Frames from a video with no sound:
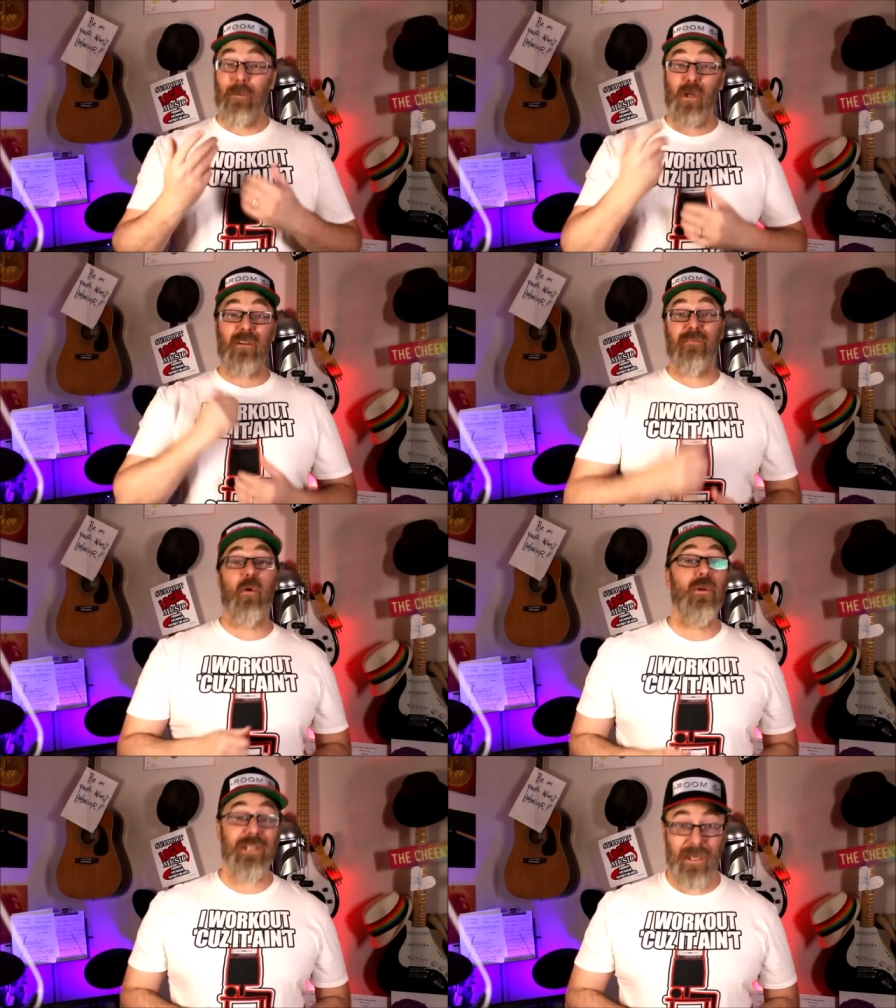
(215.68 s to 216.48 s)
I'm looking
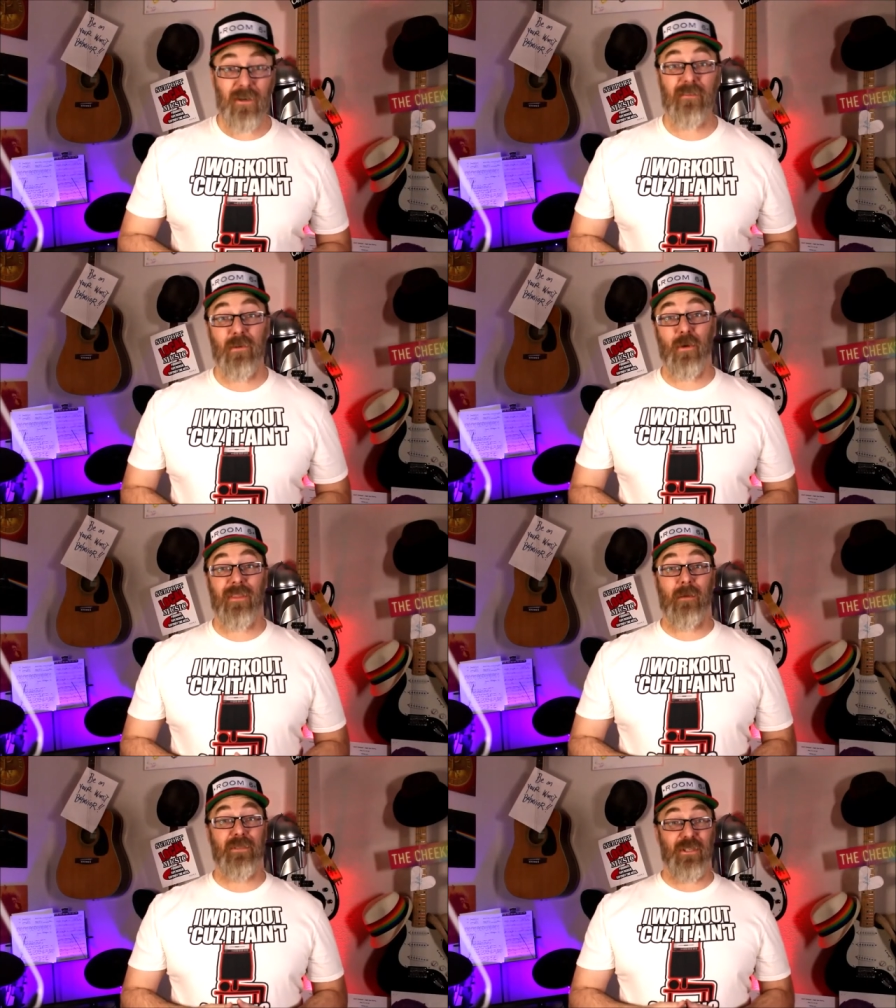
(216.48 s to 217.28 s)
forward to interviewing
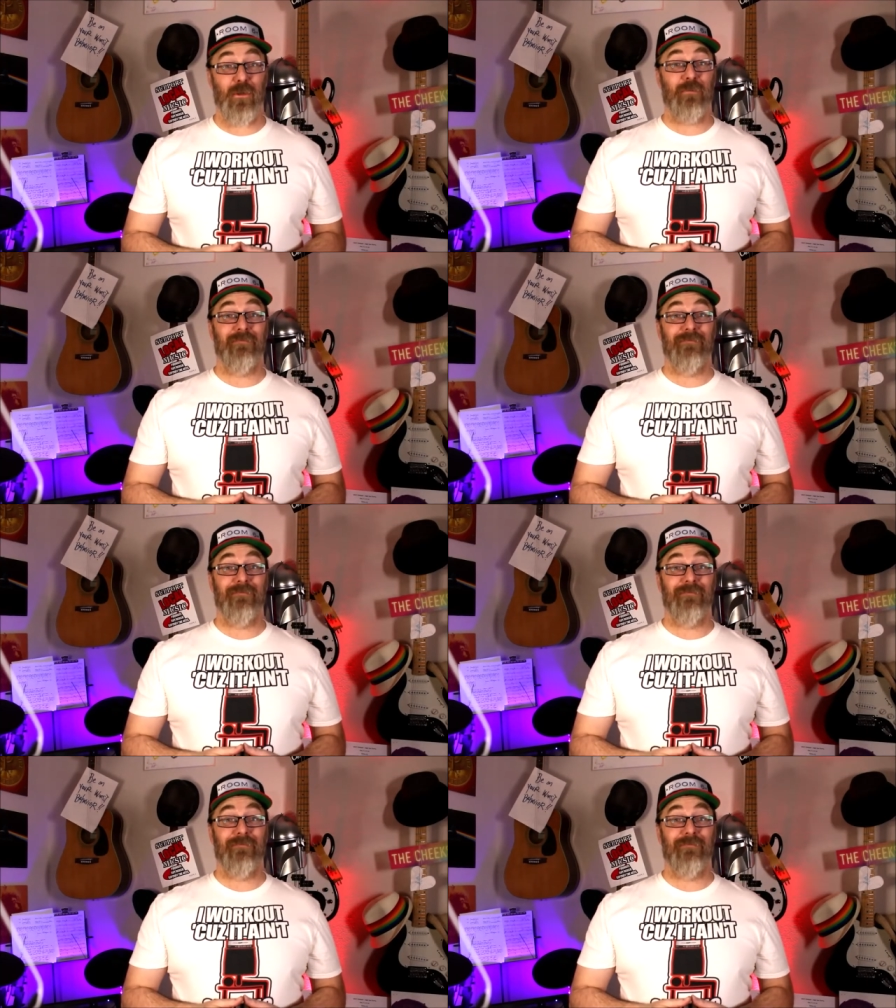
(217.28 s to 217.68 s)
them soon.